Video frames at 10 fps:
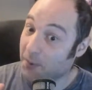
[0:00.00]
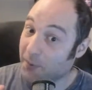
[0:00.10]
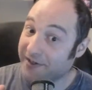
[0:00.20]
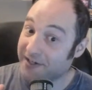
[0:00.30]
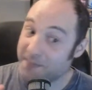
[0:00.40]

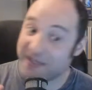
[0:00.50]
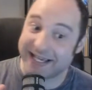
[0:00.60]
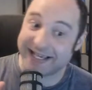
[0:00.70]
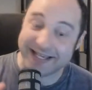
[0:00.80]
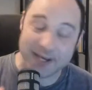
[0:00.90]
What could it
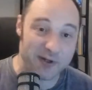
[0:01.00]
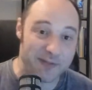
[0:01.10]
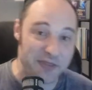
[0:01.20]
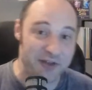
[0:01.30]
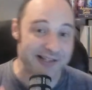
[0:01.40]
be? And what are
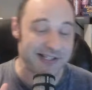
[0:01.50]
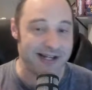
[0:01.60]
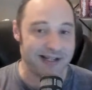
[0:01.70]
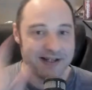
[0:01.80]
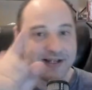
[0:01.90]
my thoughts
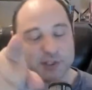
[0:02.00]
on it?